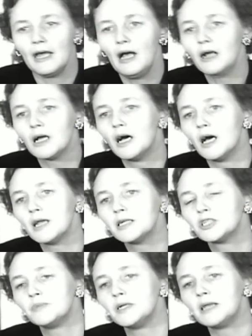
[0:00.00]

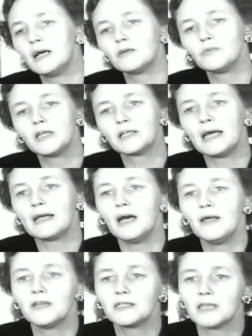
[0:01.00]
Alcoholics should be dealt with like
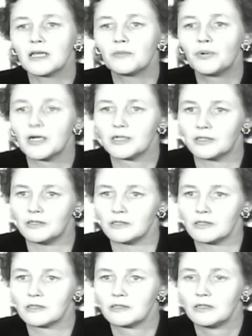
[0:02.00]
other sick
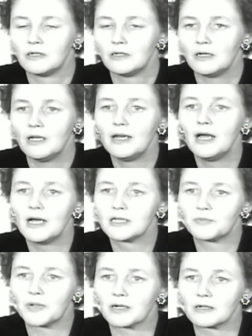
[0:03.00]
persons, in
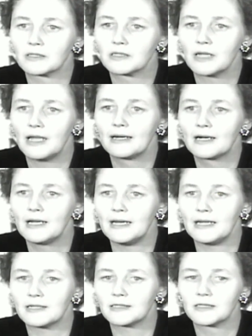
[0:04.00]
hospitals and
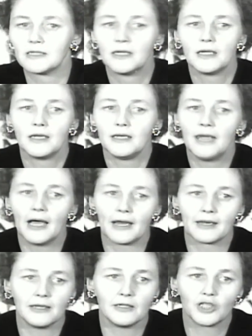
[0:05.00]
clinics,
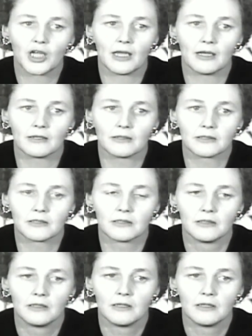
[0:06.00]
not in jails.